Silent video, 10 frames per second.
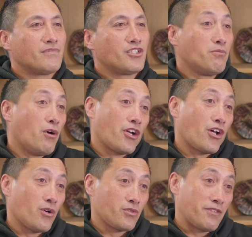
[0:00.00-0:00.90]
You might
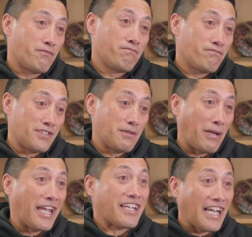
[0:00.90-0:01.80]
hold the
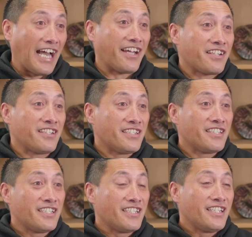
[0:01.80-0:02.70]
bank card,
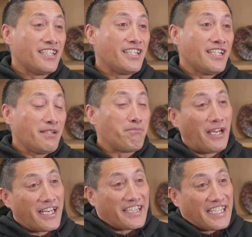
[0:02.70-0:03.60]

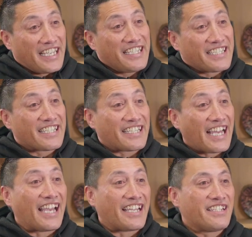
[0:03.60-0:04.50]
but at the end of the
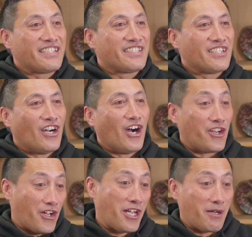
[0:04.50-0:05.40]
day, I
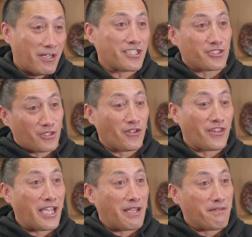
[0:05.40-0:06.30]
know how much is on
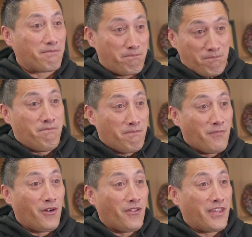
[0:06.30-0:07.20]

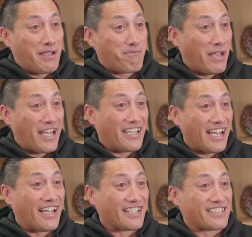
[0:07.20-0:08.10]
that bank
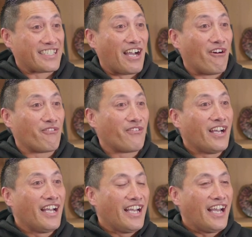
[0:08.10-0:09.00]
card itself.
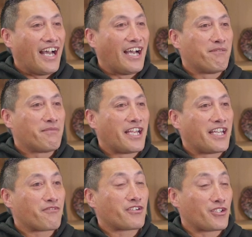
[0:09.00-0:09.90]
And
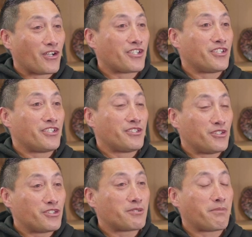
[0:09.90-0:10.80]
every dollar
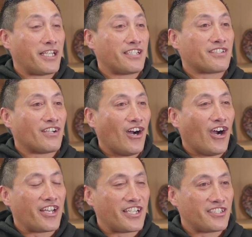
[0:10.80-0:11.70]
you spent,
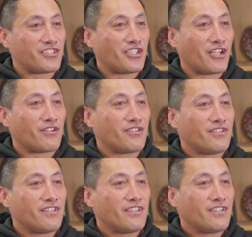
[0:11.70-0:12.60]
I need to know
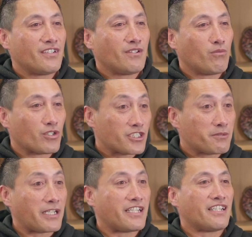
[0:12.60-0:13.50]
what's
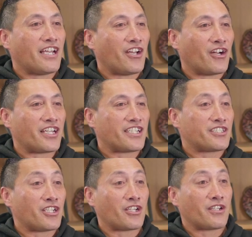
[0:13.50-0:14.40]
spent, and I need
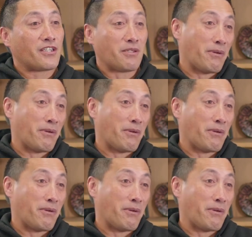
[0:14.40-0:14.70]
to know the